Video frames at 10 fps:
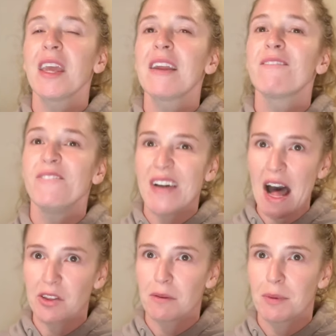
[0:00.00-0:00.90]

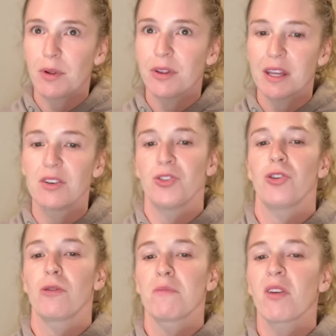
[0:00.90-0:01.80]
invaluable in
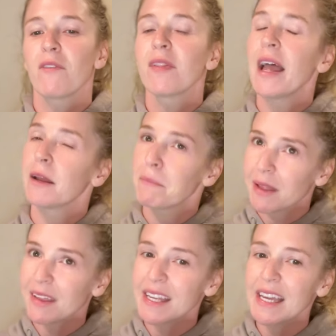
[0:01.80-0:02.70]
terms of
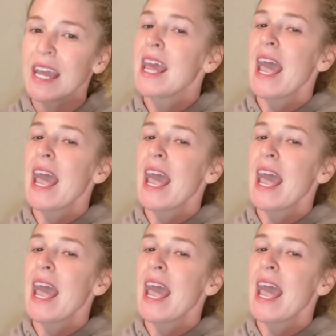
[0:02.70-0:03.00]
liability,